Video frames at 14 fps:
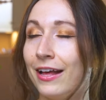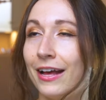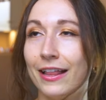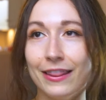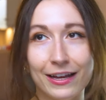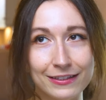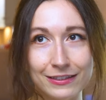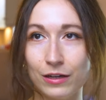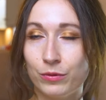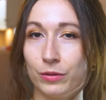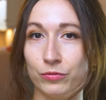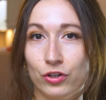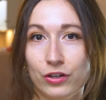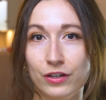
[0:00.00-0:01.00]
And that's not what
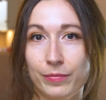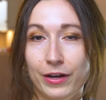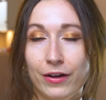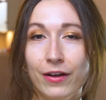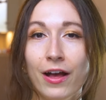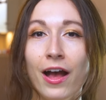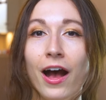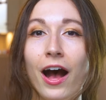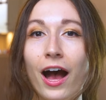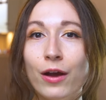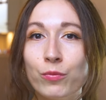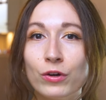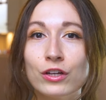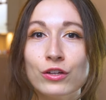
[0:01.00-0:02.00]
I'm talking about.
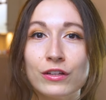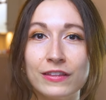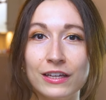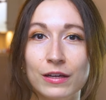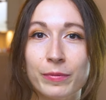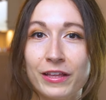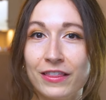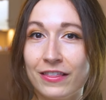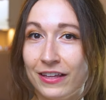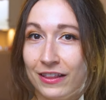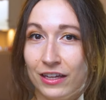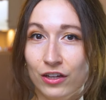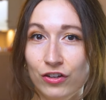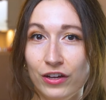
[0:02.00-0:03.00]
I want you to think about the
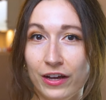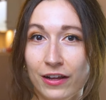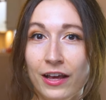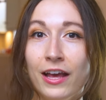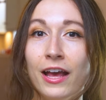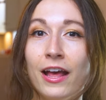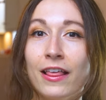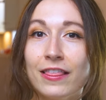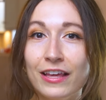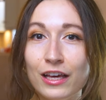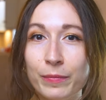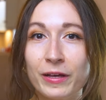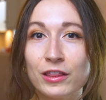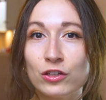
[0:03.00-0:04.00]
thing that you did.
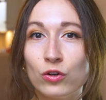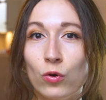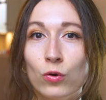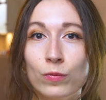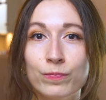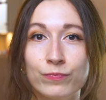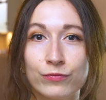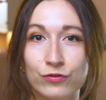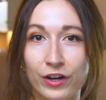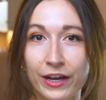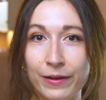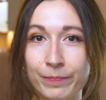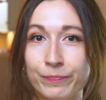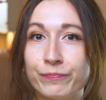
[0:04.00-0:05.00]
Think about the goal,
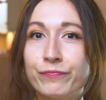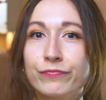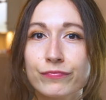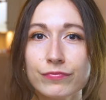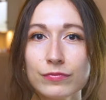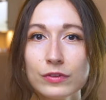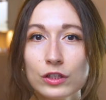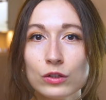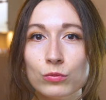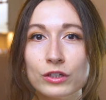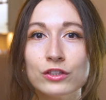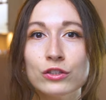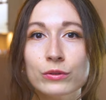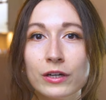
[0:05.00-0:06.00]
right?
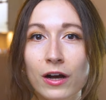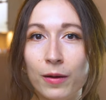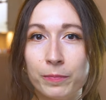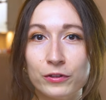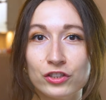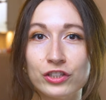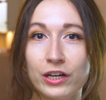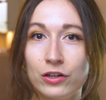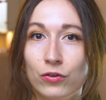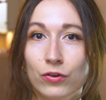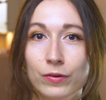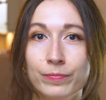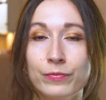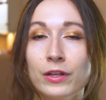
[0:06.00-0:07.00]
Once you accomplish that
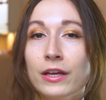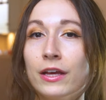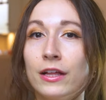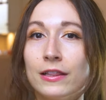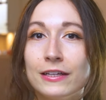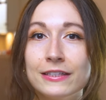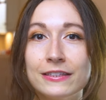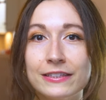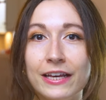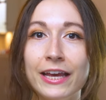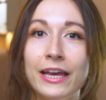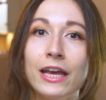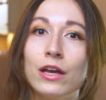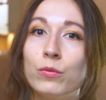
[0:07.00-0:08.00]
goal, let's
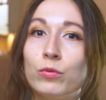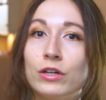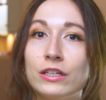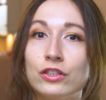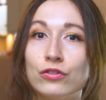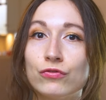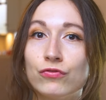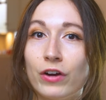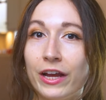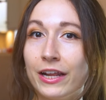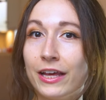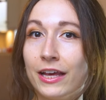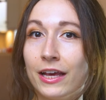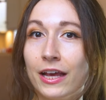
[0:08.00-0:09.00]
say it was
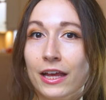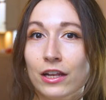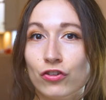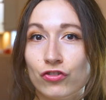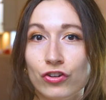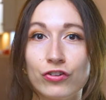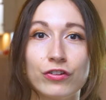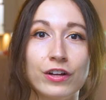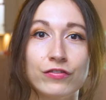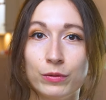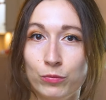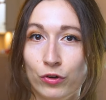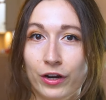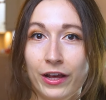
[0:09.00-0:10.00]
writing in your journal
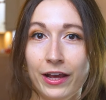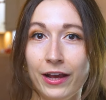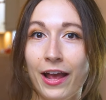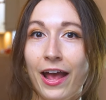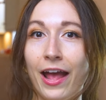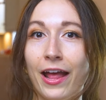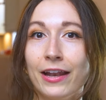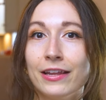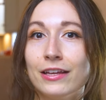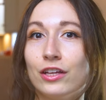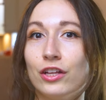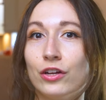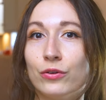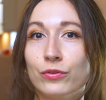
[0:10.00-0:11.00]
every morning and,
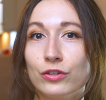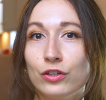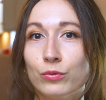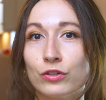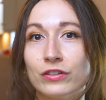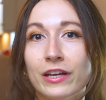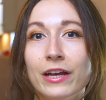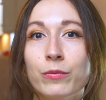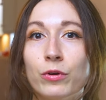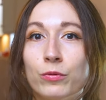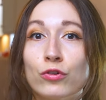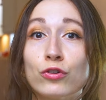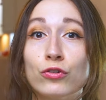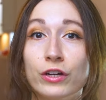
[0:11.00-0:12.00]
you know, you were saying what
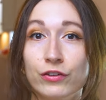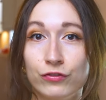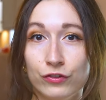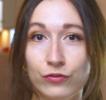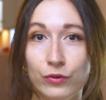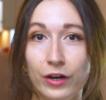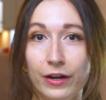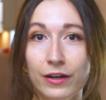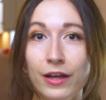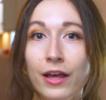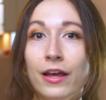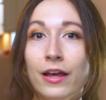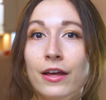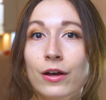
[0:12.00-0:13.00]
we were grateful for.
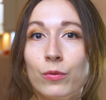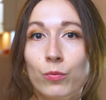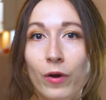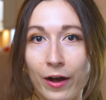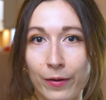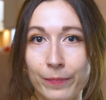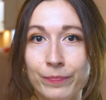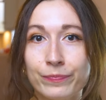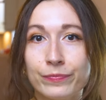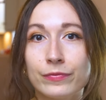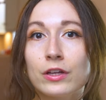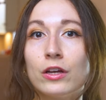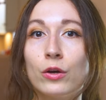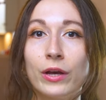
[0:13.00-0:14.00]
Well,
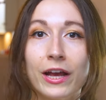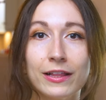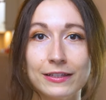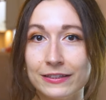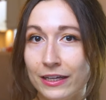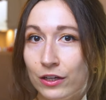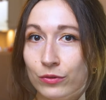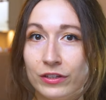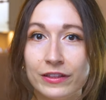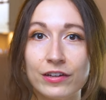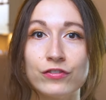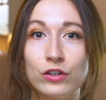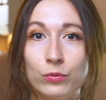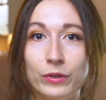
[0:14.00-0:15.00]
okay, let's say you did
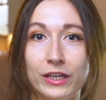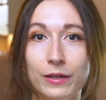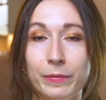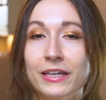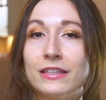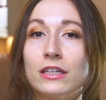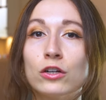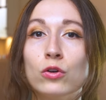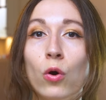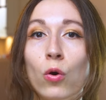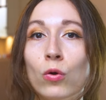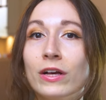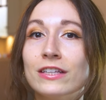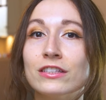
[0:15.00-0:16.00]
that for a week, because a
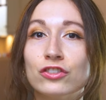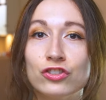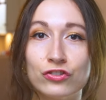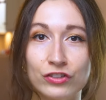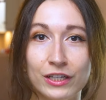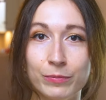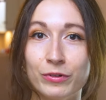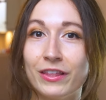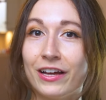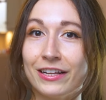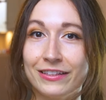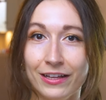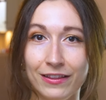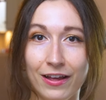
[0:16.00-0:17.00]
goal is a dream without
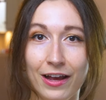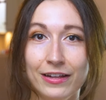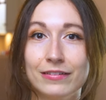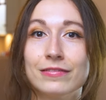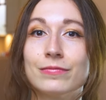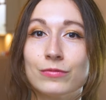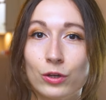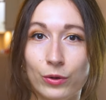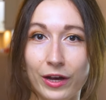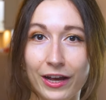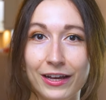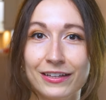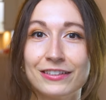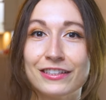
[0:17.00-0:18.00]
a deadline,
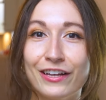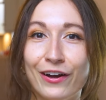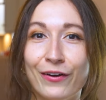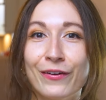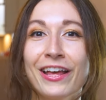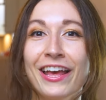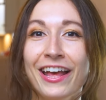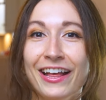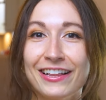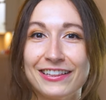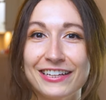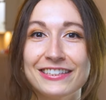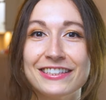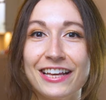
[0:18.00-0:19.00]
okay? So
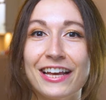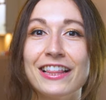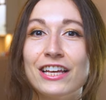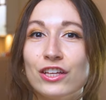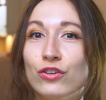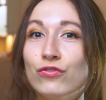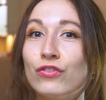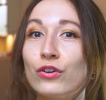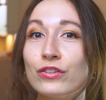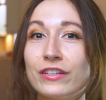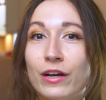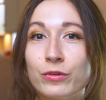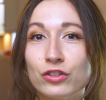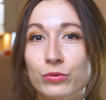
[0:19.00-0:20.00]
let's say that you wrote
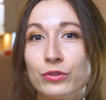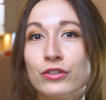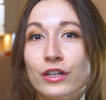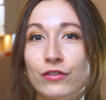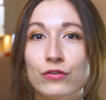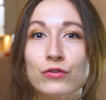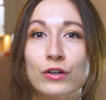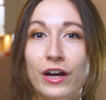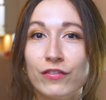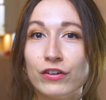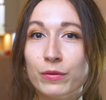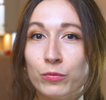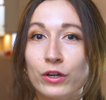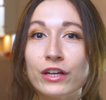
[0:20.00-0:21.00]
down what you were grateful for
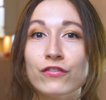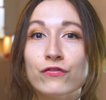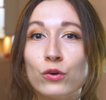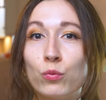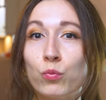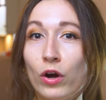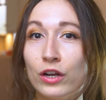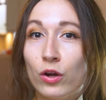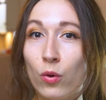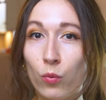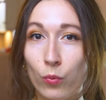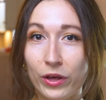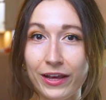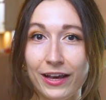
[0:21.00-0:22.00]
every morning for 1
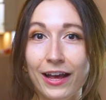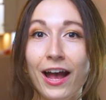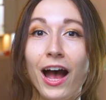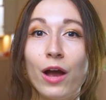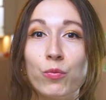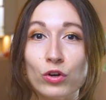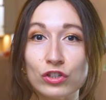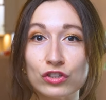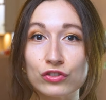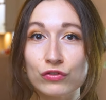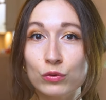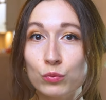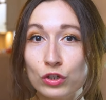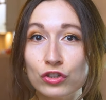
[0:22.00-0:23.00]
week. I want you
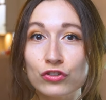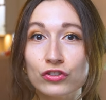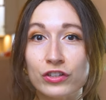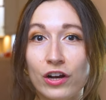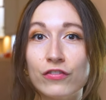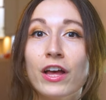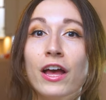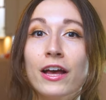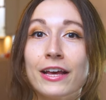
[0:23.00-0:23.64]
to reward yourself.